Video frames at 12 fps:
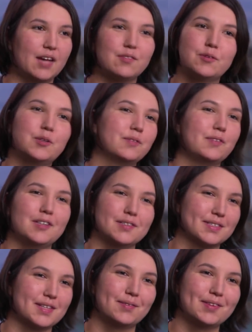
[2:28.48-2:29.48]
everyone falls
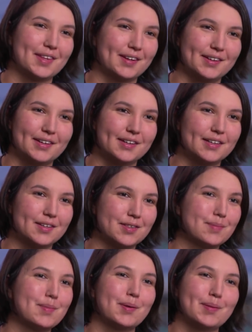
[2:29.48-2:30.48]
in love with Arianna
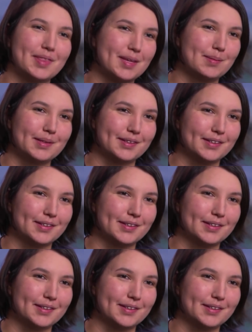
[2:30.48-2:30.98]
the moment they meet